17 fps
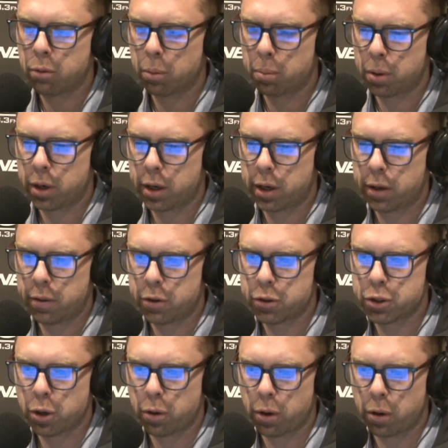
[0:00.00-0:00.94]
We'll put it in the
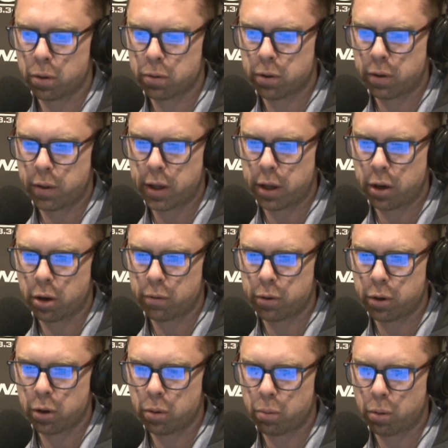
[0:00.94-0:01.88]
show notes in the
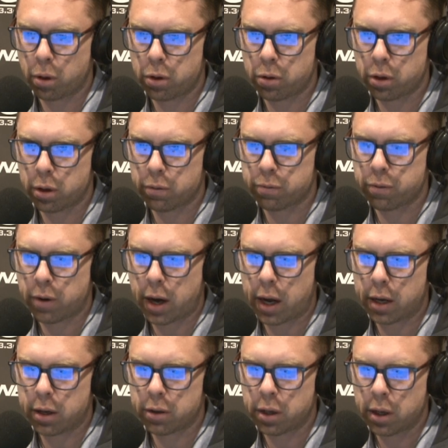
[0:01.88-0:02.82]
interview where you can
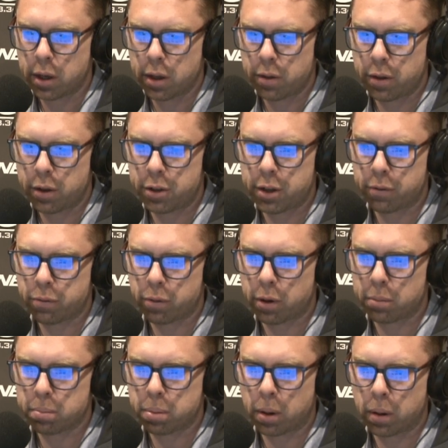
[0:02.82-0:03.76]
find the
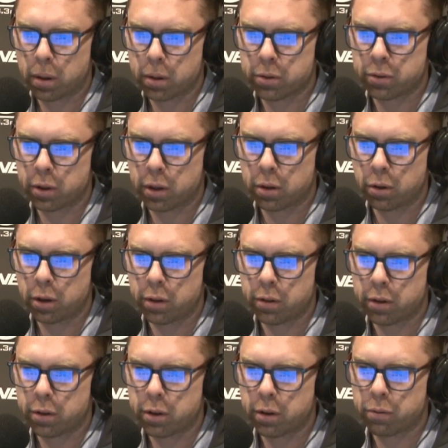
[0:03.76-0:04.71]
different parks,
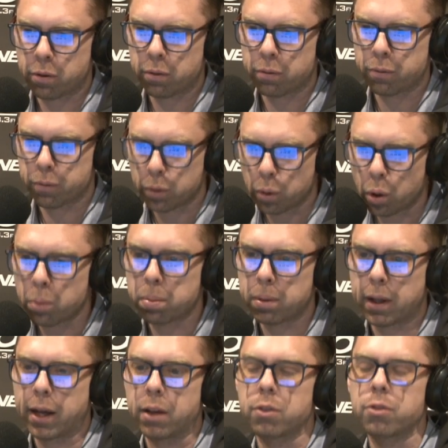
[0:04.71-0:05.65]
including the different floor
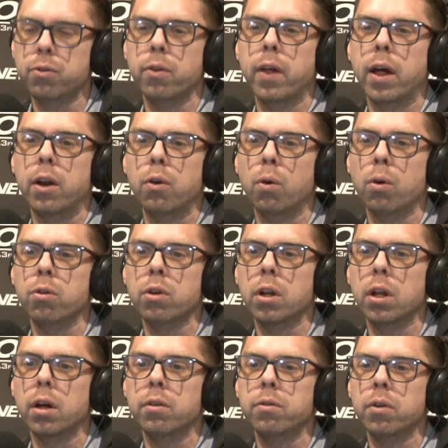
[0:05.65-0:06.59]
plans for that North
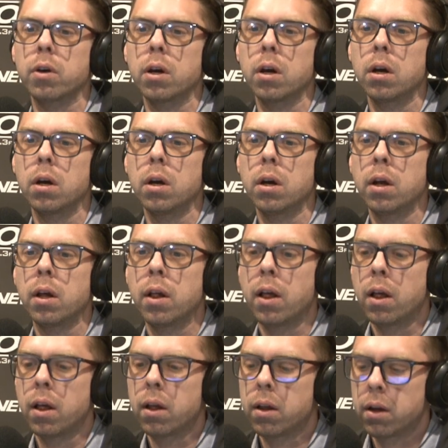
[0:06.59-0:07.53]
Cliff.
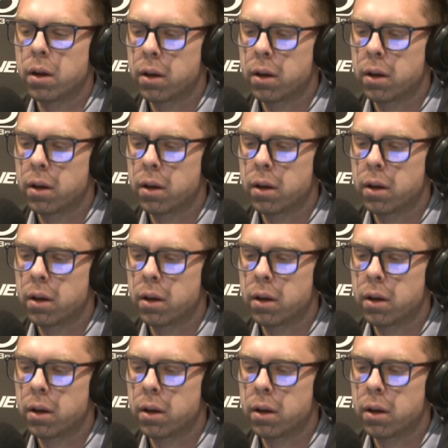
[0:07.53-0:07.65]
This is great.